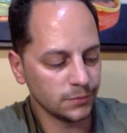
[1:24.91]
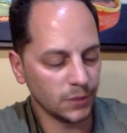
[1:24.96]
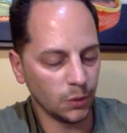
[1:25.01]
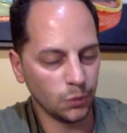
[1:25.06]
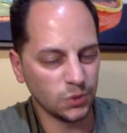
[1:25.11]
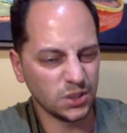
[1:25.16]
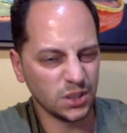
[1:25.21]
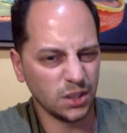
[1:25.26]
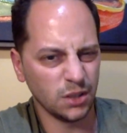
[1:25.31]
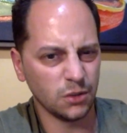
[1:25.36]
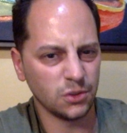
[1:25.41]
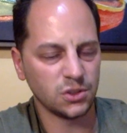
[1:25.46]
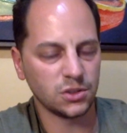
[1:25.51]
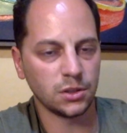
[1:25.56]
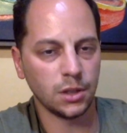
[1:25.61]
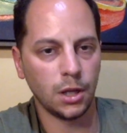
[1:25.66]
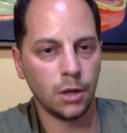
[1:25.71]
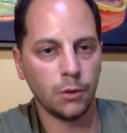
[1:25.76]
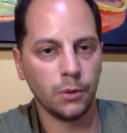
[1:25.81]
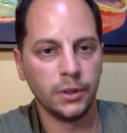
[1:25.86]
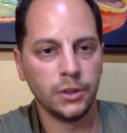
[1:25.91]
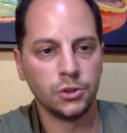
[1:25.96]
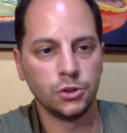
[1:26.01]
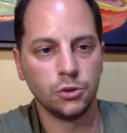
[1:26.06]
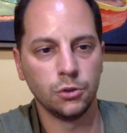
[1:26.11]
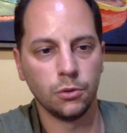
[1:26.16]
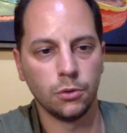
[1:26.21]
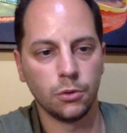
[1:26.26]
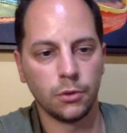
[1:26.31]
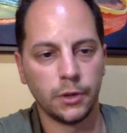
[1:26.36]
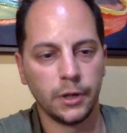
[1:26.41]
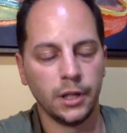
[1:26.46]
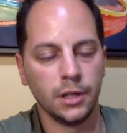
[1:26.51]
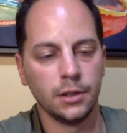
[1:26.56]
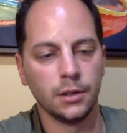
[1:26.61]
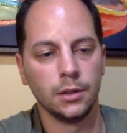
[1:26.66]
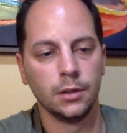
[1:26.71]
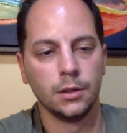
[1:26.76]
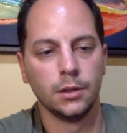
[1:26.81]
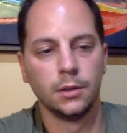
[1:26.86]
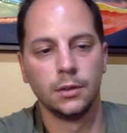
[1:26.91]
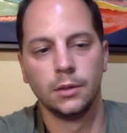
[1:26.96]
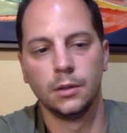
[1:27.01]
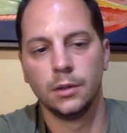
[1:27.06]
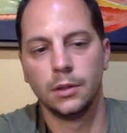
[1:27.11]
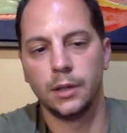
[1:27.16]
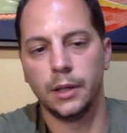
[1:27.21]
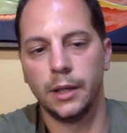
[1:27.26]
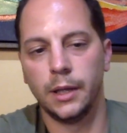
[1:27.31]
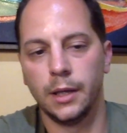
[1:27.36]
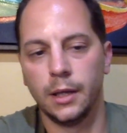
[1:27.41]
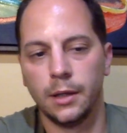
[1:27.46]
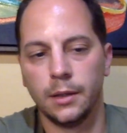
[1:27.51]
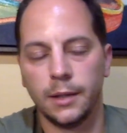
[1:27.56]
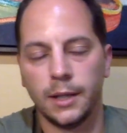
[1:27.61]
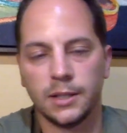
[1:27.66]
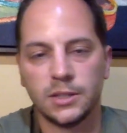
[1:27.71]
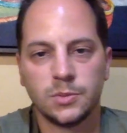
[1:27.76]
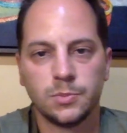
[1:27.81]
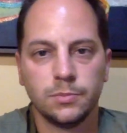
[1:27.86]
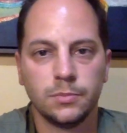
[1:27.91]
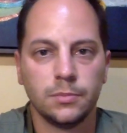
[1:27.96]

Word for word: Was a little slow in issue 3, and that's